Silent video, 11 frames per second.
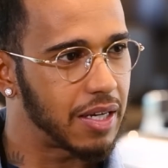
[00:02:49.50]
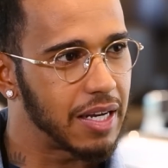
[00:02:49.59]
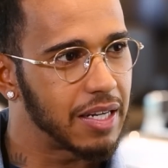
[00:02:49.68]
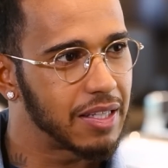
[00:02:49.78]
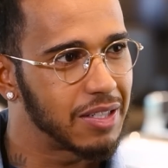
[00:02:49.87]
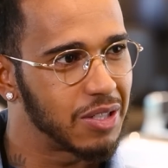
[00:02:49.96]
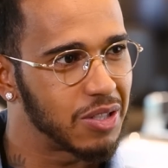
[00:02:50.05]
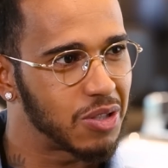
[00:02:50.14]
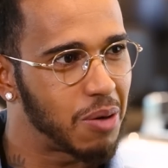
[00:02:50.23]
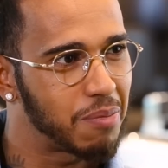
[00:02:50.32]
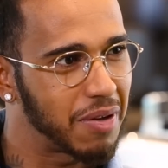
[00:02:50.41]
like anything to
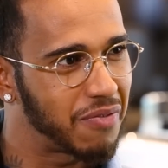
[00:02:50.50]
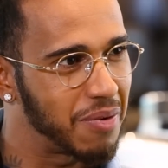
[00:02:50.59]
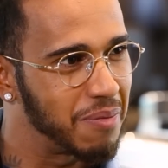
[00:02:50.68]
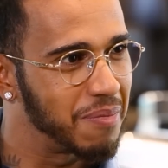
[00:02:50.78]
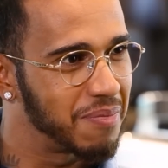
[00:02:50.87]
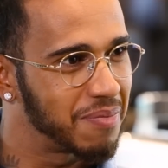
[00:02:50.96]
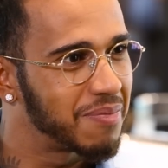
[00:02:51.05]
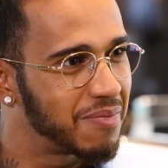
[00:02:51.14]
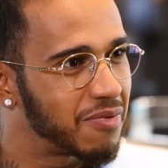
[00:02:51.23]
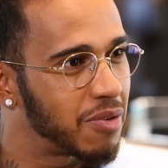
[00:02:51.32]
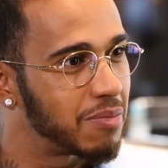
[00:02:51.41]
stop me from
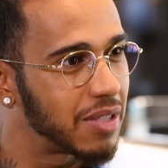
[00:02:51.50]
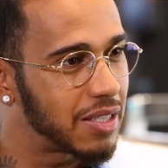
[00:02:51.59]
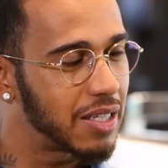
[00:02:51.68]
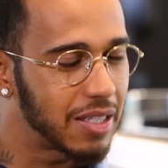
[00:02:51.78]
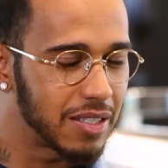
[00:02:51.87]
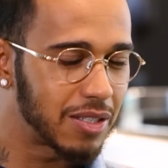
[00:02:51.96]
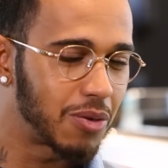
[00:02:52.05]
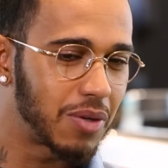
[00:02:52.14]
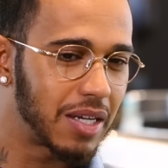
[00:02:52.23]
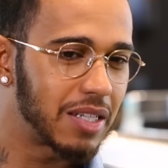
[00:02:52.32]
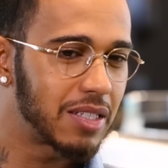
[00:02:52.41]
from succeeding. So
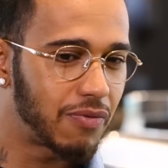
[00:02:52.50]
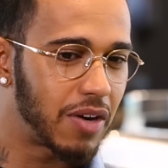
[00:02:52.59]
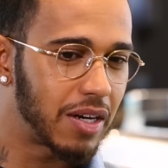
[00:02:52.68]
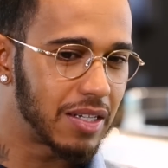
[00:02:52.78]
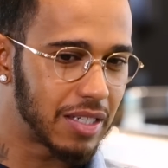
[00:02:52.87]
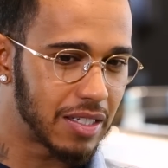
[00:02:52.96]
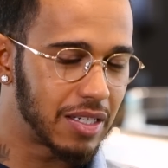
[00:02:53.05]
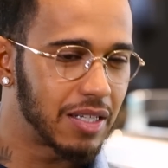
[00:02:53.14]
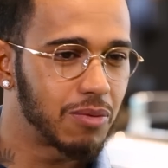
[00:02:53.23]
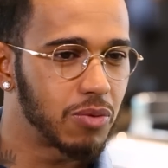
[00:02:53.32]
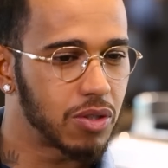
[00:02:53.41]
when I finally
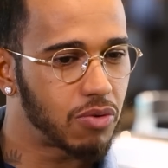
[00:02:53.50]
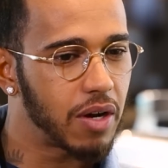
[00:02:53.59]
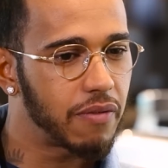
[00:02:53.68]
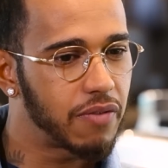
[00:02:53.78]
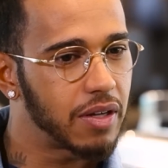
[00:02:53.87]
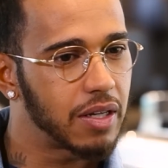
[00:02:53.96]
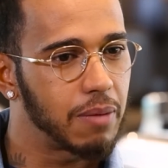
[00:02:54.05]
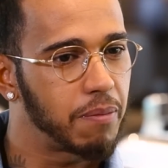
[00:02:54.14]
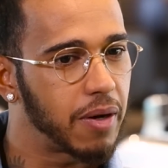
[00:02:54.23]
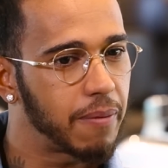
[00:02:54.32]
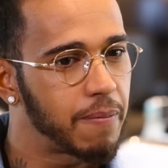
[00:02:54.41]
succeeded, it was a great feeling,
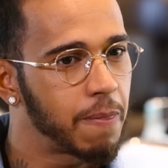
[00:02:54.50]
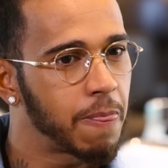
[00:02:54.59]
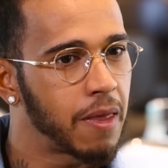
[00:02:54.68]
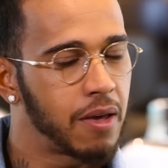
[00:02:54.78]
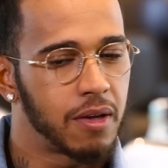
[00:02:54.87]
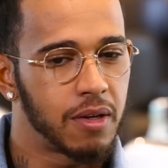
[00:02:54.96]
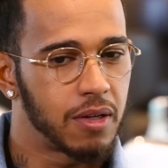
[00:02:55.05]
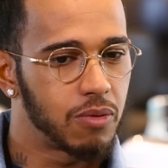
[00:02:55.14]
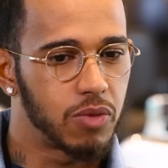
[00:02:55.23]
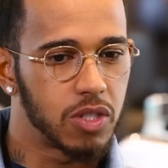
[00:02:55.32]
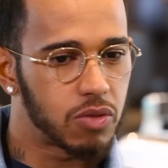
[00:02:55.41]
but
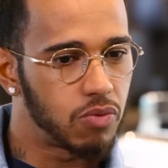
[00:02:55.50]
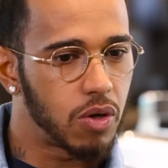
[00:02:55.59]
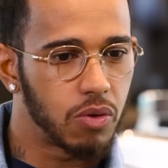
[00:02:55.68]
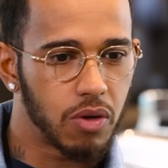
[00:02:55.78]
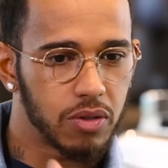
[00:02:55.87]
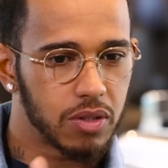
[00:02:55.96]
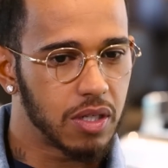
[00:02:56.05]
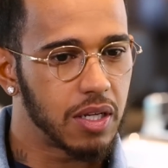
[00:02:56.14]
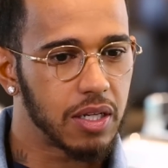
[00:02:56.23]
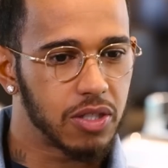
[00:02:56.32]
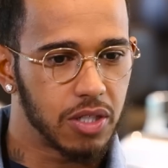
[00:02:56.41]
we just rolled on to the
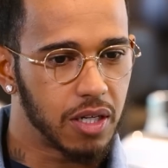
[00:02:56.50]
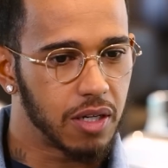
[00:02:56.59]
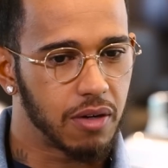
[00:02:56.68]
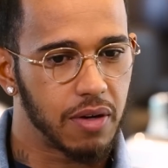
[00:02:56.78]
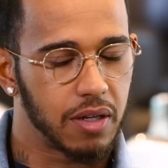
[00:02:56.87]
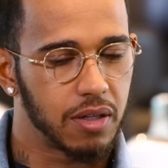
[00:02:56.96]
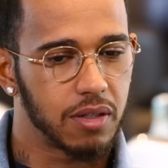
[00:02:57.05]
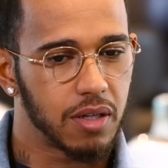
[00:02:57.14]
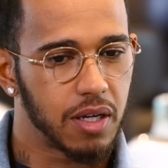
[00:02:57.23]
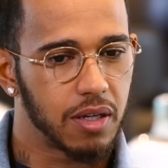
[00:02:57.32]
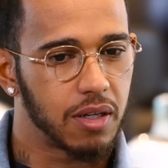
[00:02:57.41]
next year.
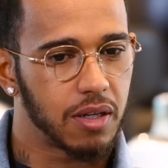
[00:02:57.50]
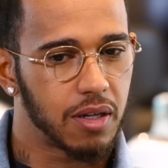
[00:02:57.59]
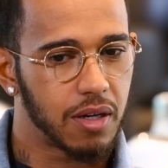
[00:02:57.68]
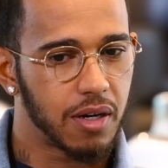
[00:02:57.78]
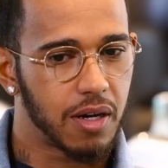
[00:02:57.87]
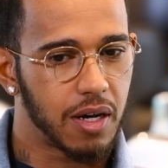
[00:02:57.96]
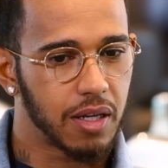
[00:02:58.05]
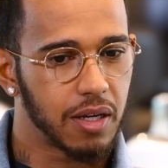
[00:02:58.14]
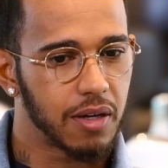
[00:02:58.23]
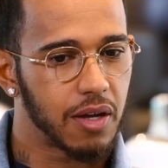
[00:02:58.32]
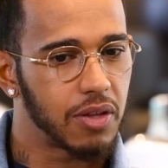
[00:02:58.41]
And, and I,
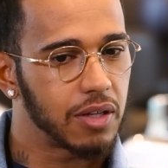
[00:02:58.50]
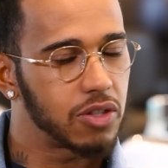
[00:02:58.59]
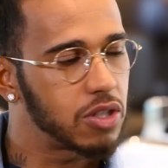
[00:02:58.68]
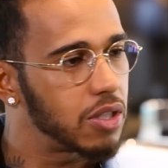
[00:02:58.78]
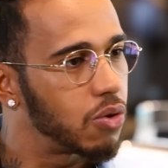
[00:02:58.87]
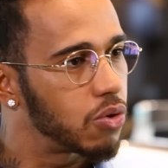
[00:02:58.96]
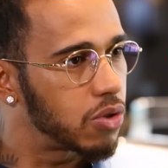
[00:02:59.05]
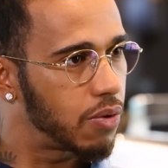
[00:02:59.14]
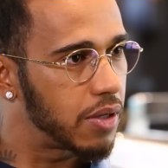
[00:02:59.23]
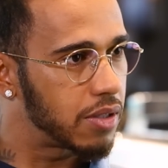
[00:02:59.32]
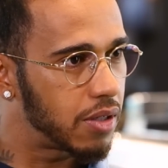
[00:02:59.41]
think, I think just also as